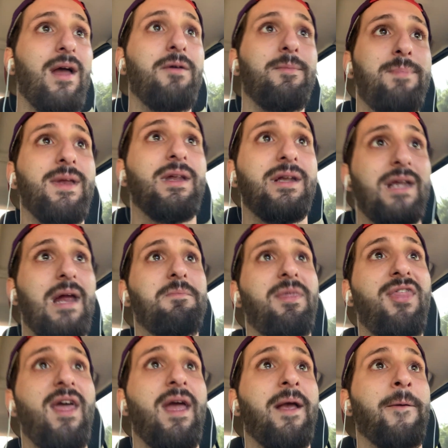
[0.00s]
it would be the same
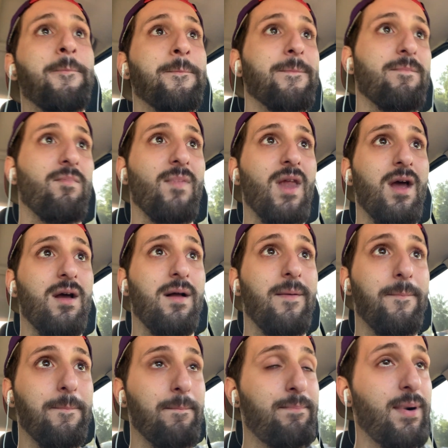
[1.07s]
thing,
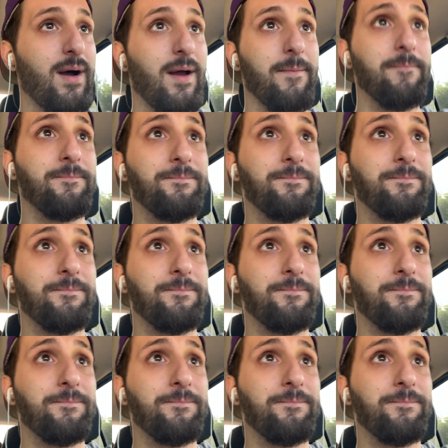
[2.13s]
but